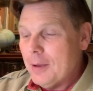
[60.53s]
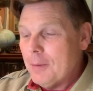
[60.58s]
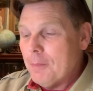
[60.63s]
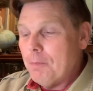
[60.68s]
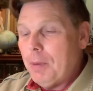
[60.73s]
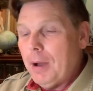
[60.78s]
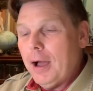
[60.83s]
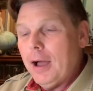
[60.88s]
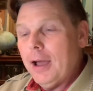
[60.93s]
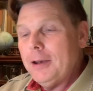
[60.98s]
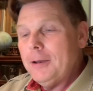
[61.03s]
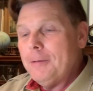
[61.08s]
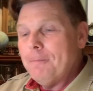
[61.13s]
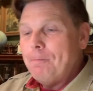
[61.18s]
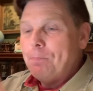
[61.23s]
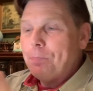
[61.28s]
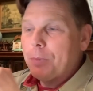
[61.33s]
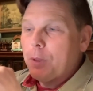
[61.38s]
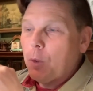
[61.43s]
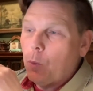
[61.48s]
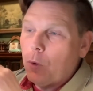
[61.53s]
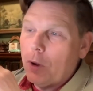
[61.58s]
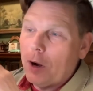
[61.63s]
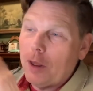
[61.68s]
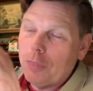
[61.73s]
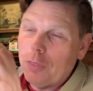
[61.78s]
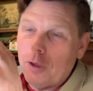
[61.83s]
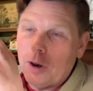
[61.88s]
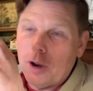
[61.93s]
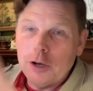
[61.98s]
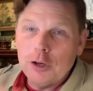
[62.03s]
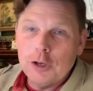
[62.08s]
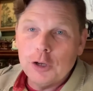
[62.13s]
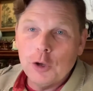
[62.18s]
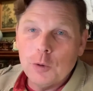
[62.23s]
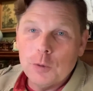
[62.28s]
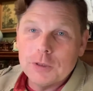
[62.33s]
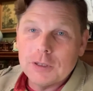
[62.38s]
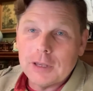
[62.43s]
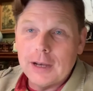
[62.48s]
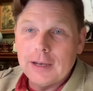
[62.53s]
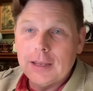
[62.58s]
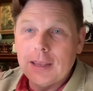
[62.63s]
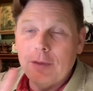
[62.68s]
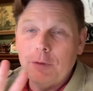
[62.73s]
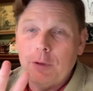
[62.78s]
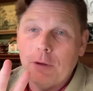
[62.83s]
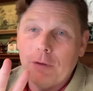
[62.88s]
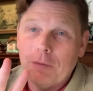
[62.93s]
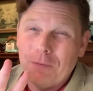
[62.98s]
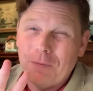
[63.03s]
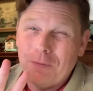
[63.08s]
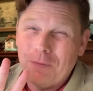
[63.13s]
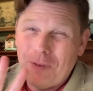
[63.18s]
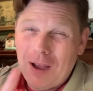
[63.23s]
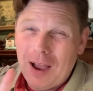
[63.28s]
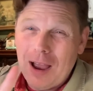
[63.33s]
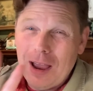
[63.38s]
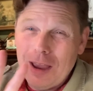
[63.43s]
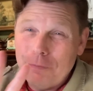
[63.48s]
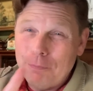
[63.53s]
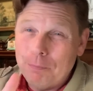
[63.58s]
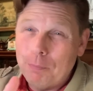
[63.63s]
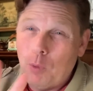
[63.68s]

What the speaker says: But what I thought I'd do is I'd give you 5